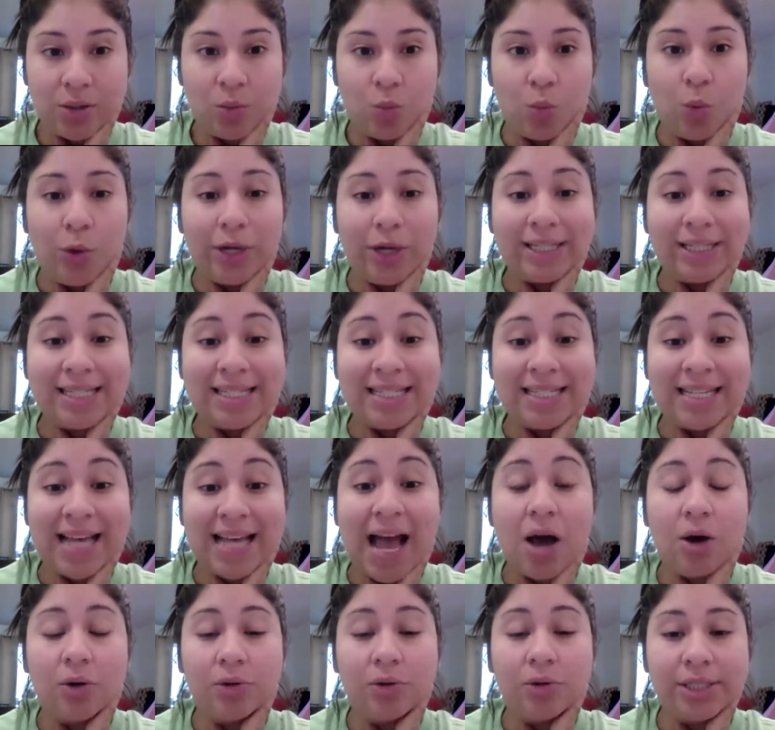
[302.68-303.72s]
What
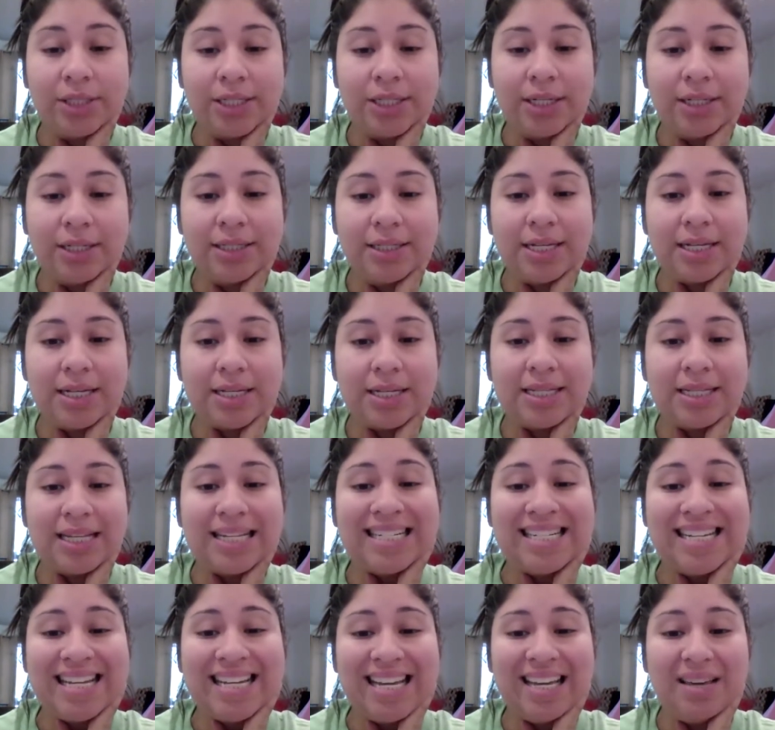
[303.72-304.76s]
sound does the
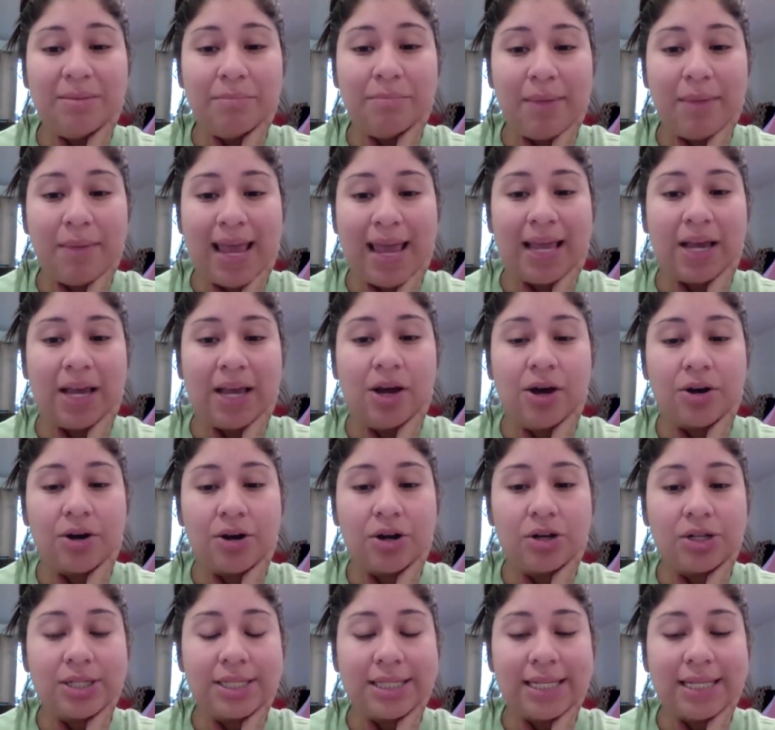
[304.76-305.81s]
D make?
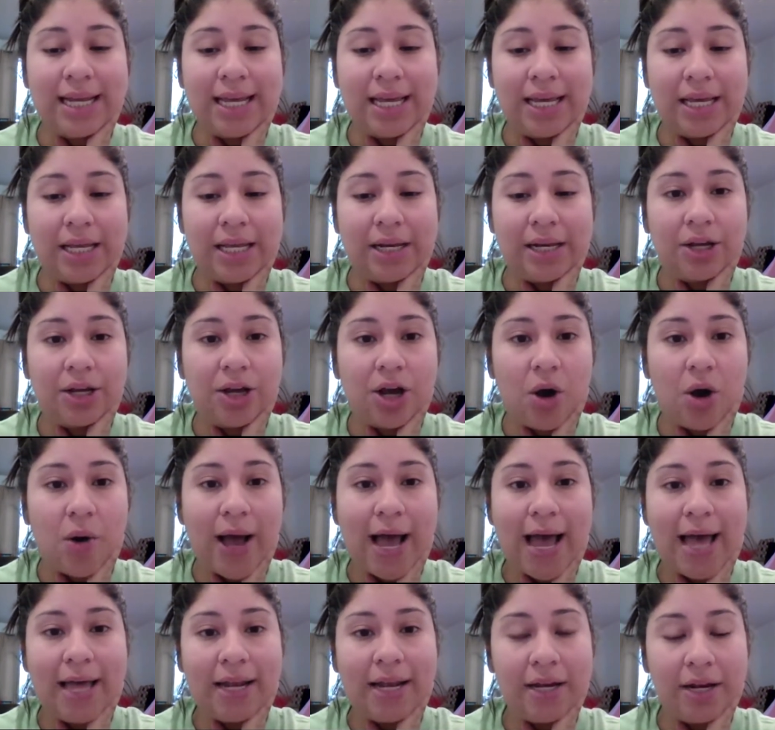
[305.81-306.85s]
Roslyn, go
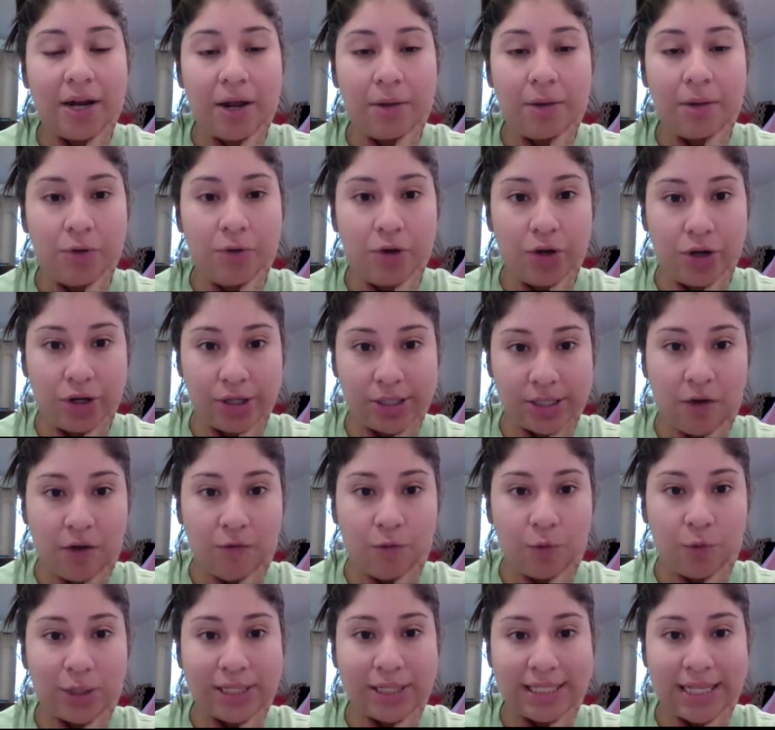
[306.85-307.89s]
ahead and unmute yourself.
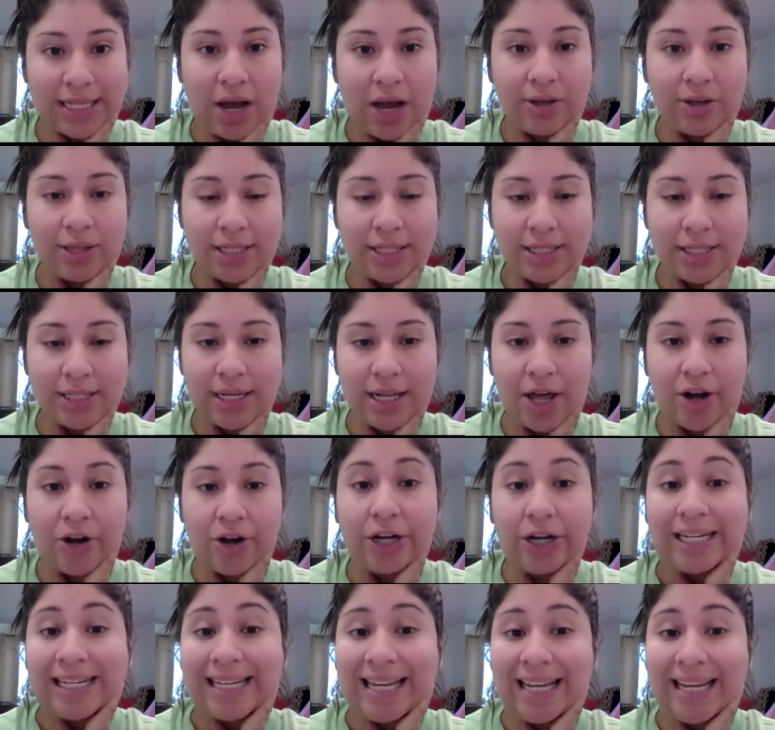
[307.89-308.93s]
What sound does the
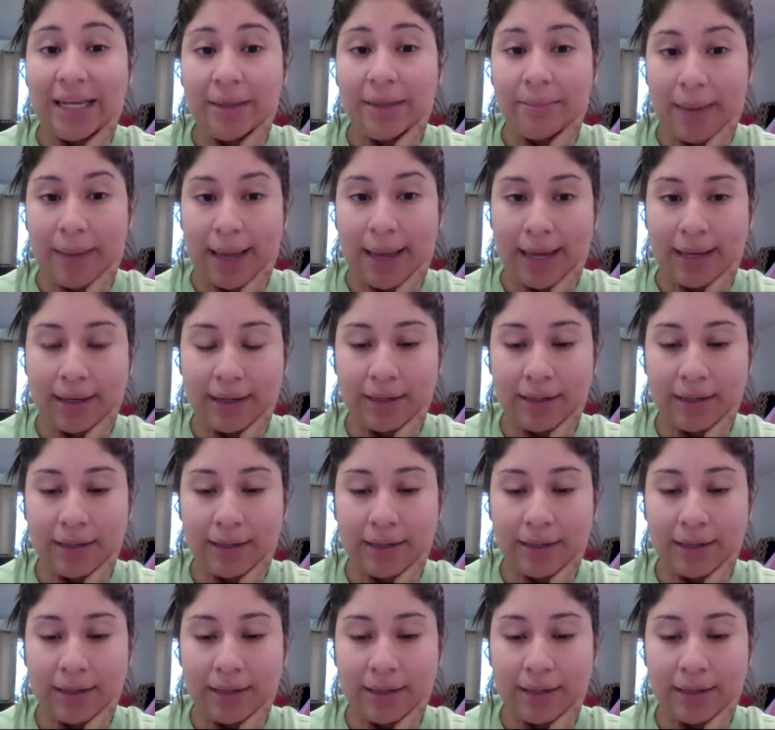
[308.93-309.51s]
letter D make?